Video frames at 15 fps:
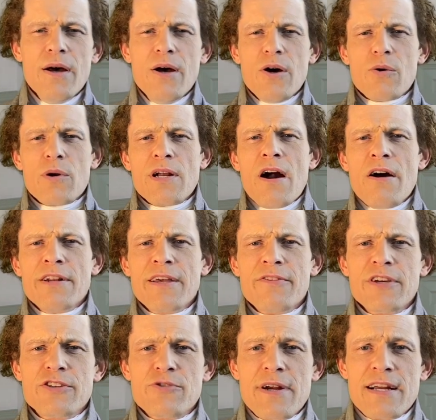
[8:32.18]
Regarding
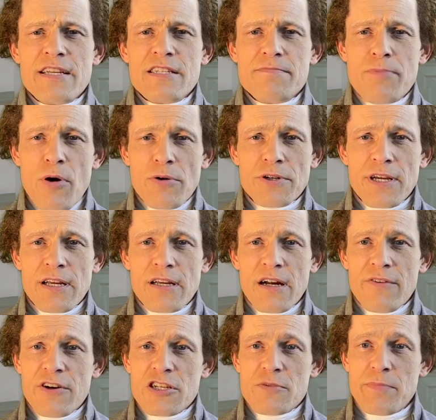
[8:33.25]
the transporting of
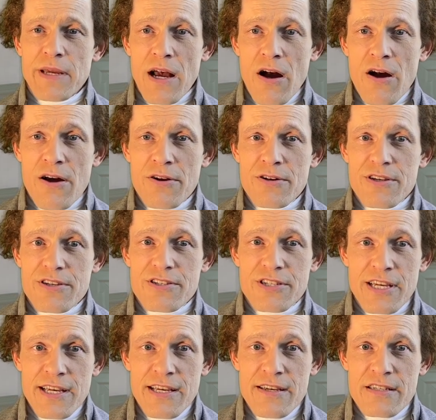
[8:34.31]
us beyond
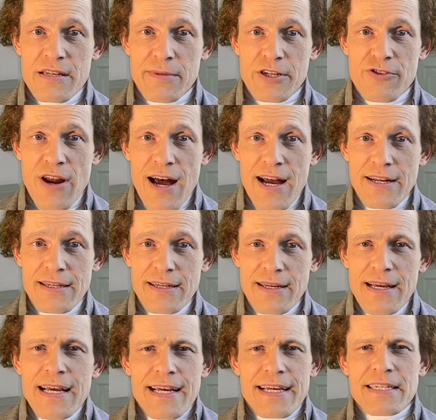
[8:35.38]
seas to be tried,
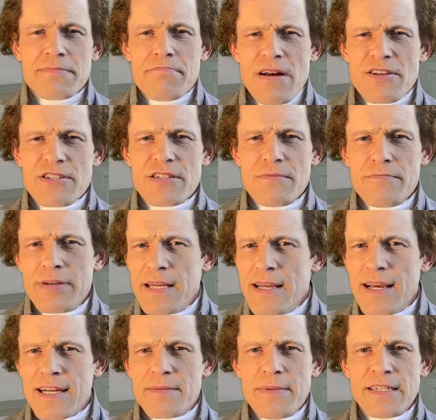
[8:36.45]
it must be
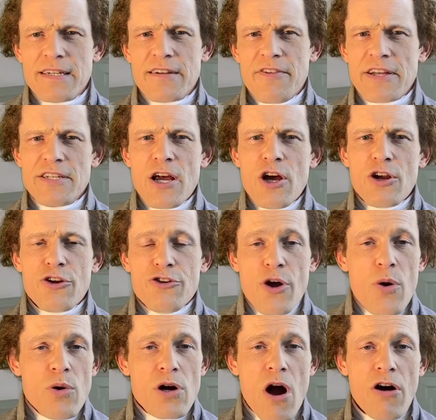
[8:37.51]
admitted that
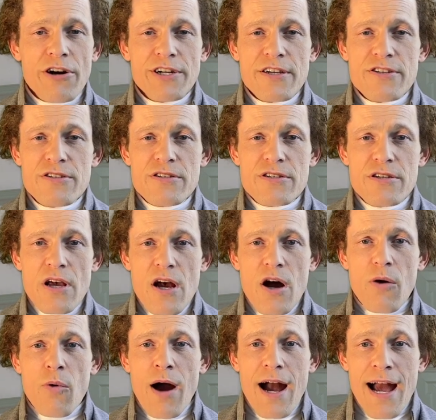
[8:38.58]
no colonists
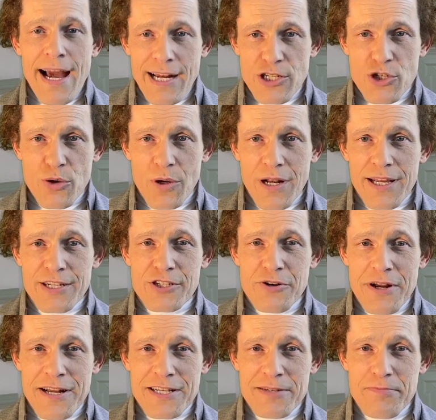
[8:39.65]
were actually
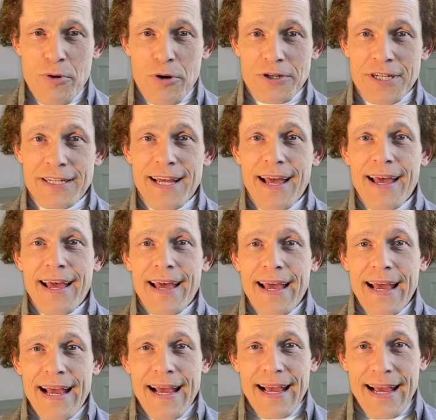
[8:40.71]
transported
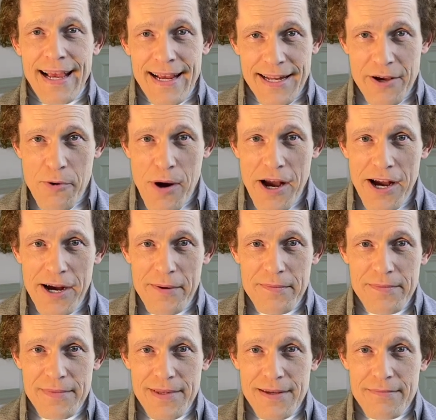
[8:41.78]
anywhere
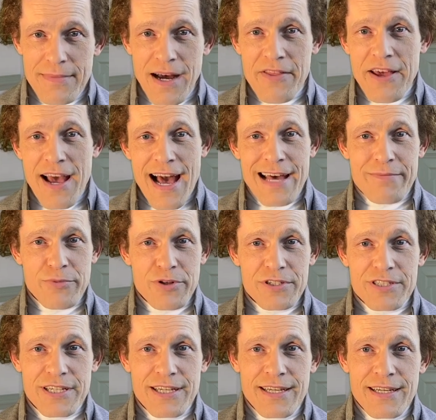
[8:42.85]
by the
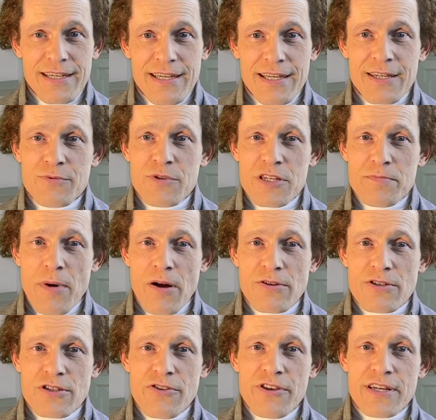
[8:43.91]
Admiralty in
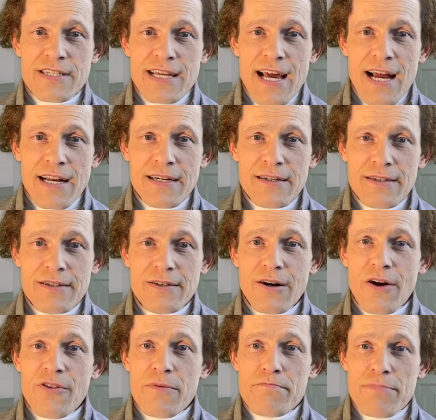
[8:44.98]
response to the attack
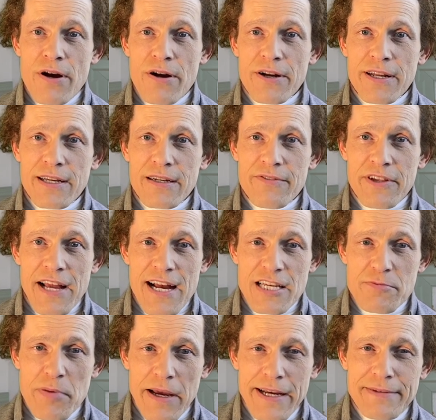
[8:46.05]
on the burning of the
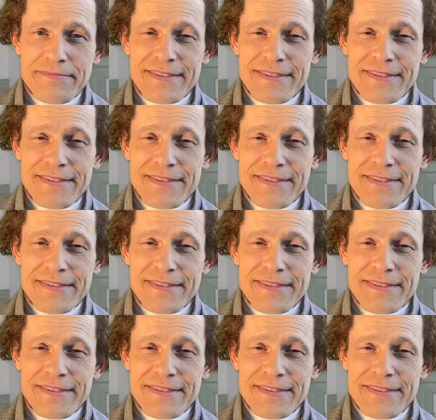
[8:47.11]
Gaspé.